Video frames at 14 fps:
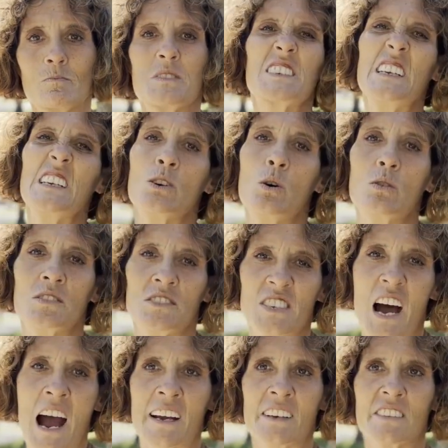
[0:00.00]
It's getting old and
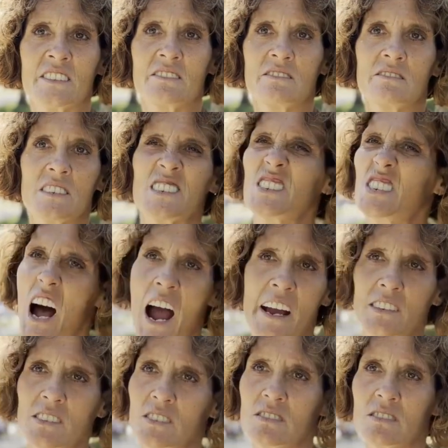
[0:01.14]
tiring. It's
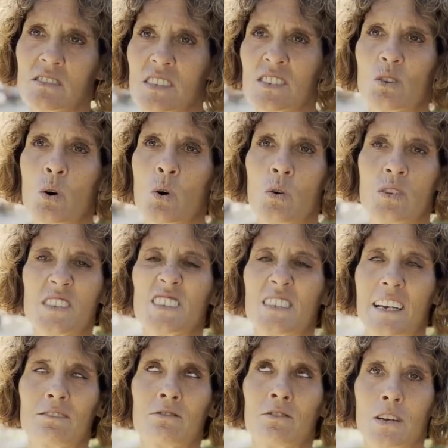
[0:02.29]
tiring. It's old. It's
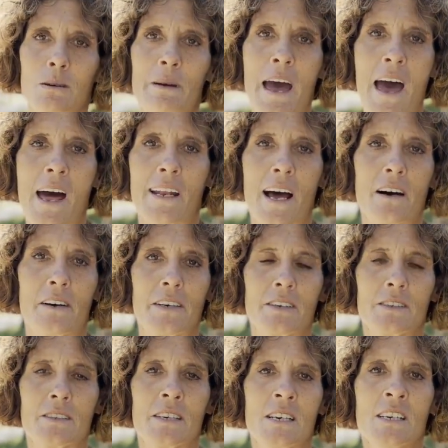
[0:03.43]
like really bad out
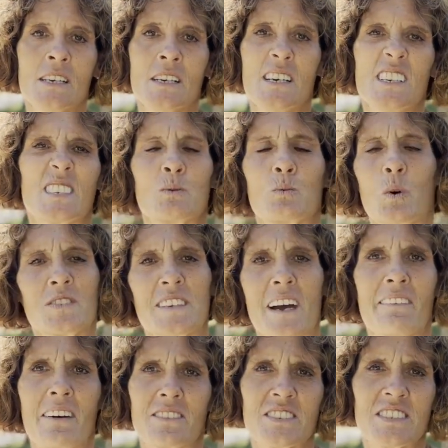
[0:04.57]
here. It's the worst
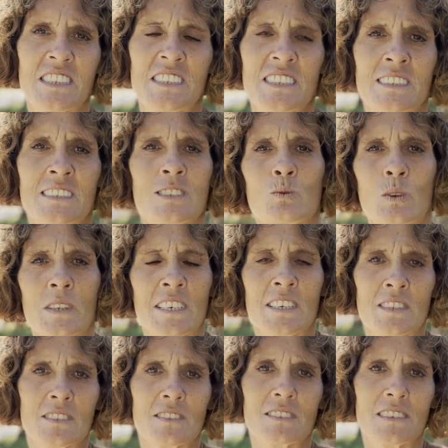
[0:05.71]
I've ever seen in 20
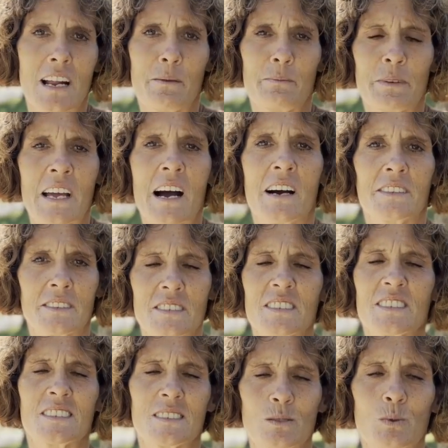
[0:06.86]
years that I've been out here.
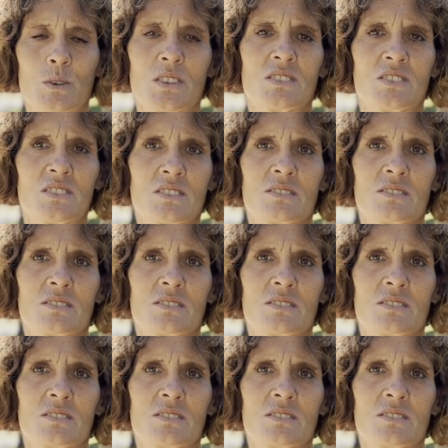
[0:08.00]
This is the worst.